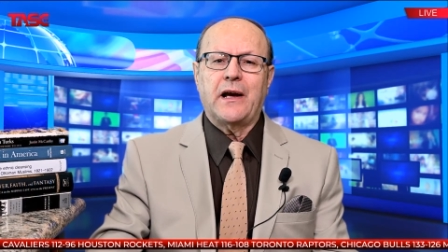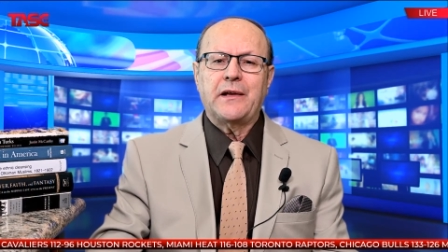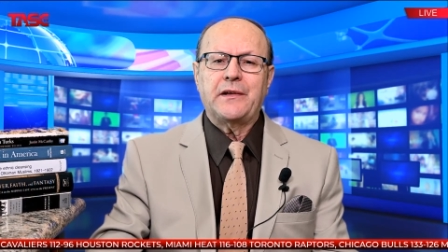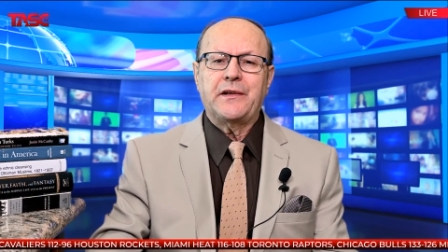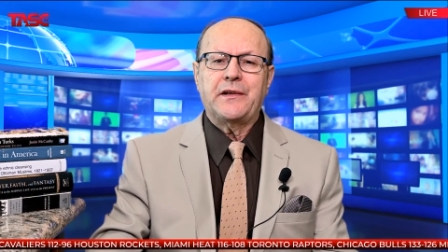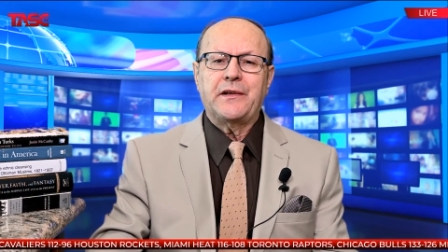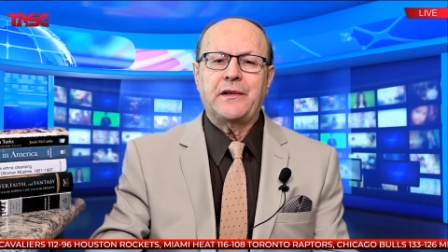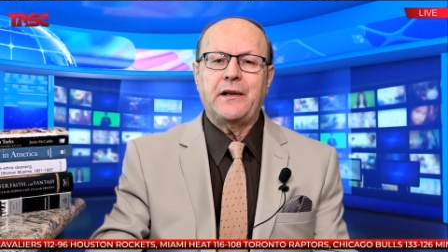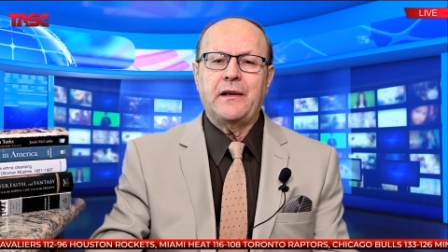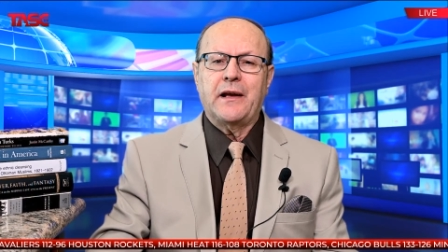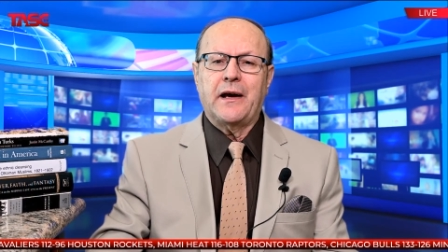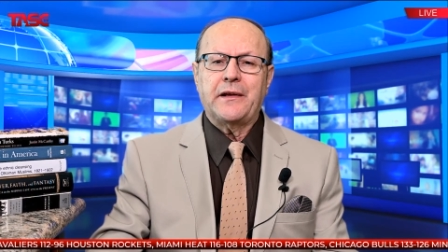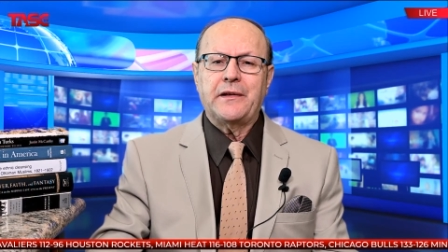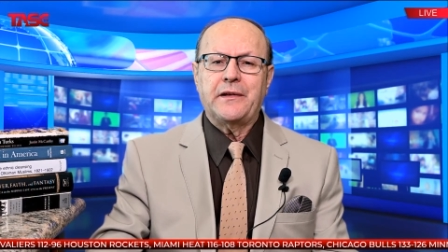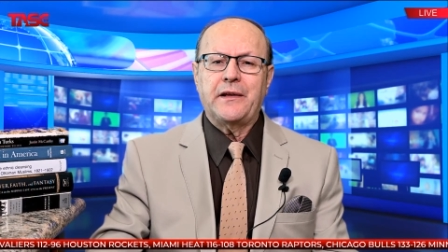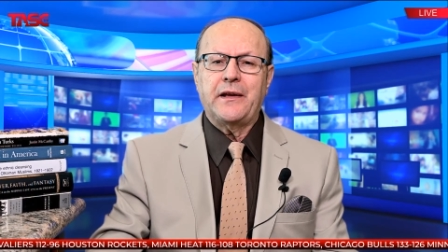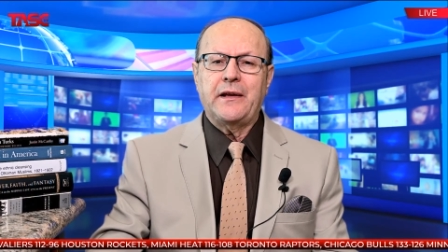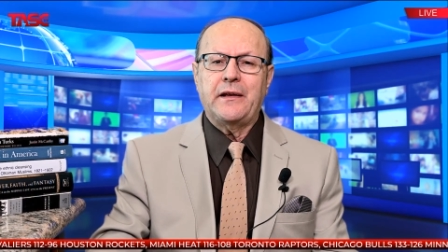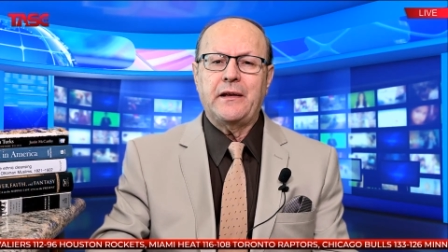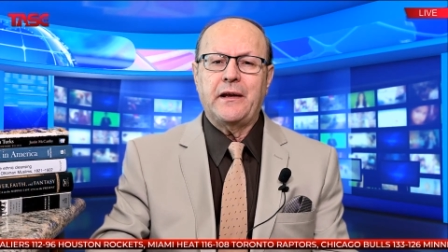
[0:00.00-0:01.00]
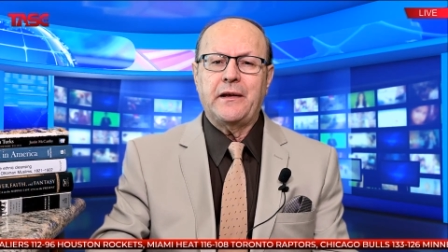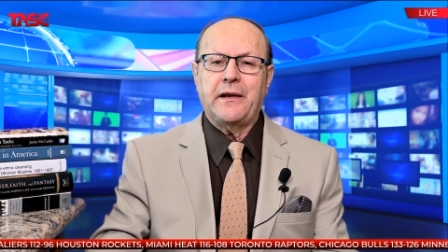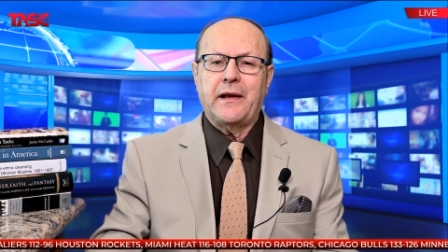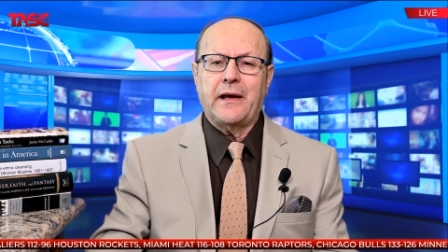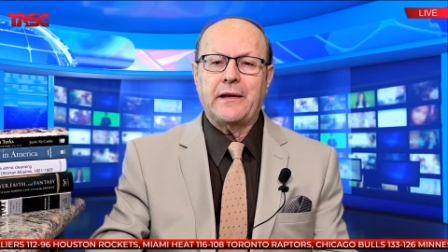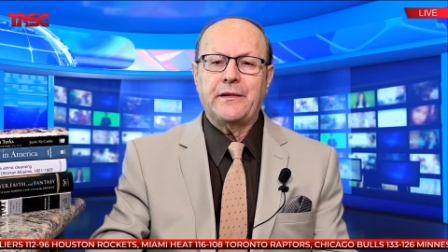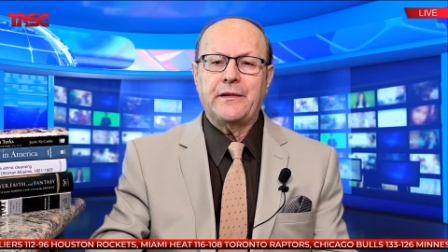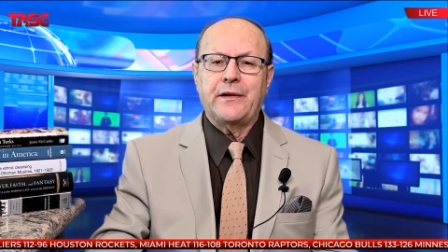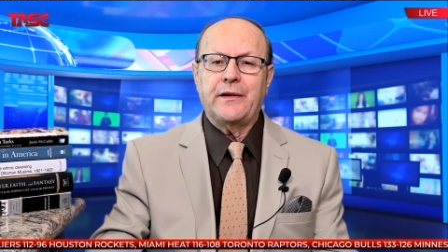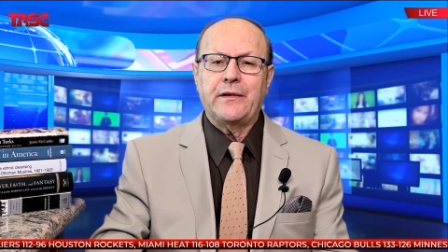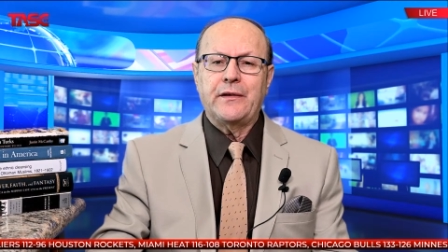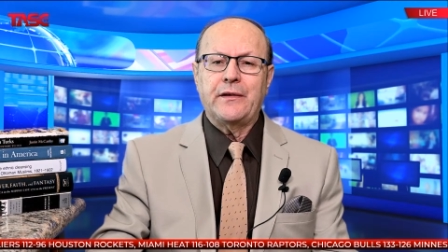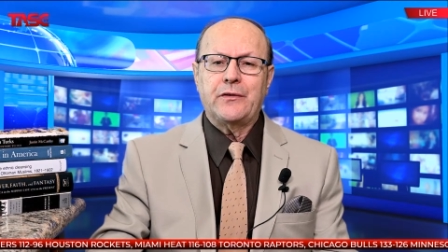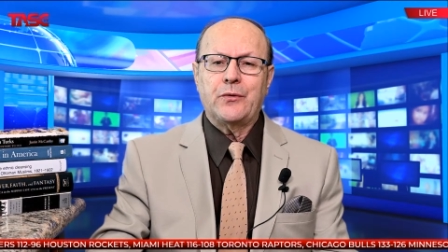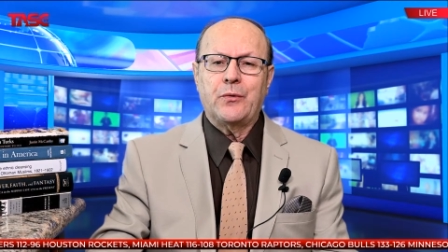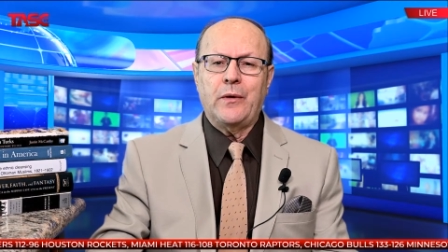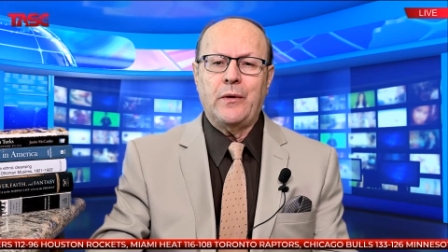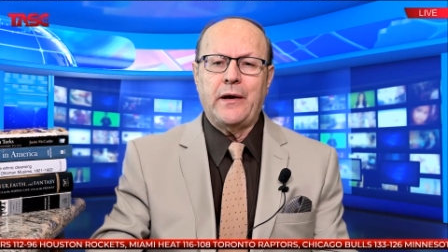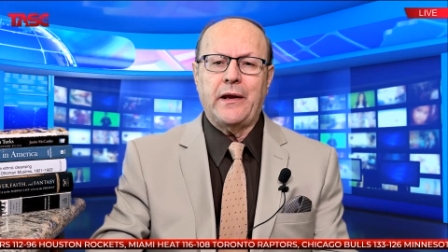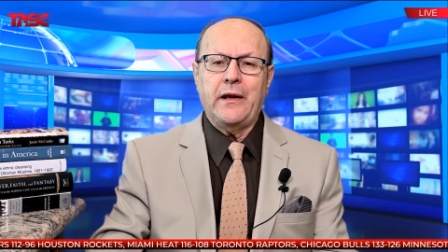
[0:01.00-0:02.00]
nineteen nineteen and nineteen
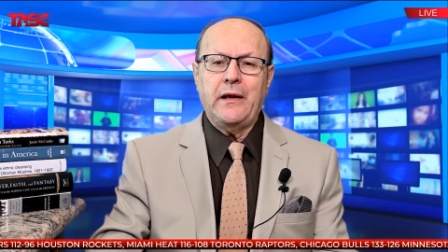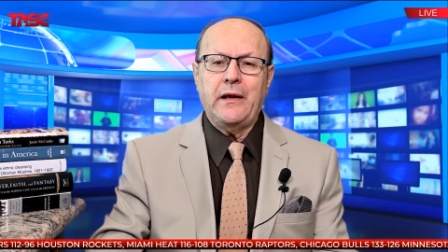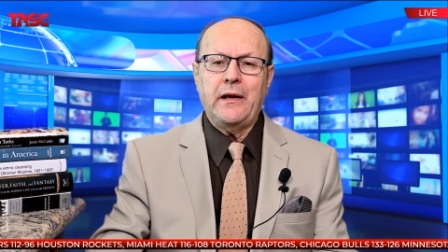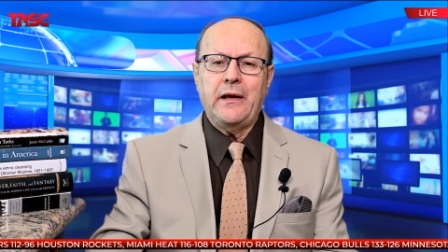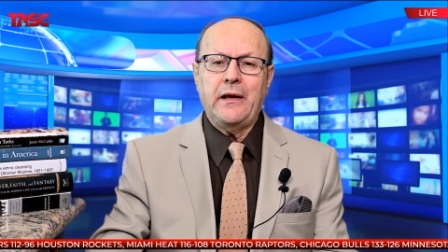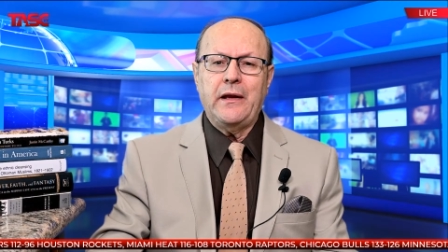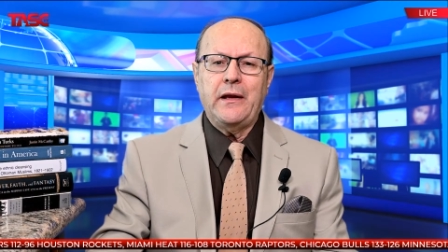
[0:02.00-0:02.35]
twenty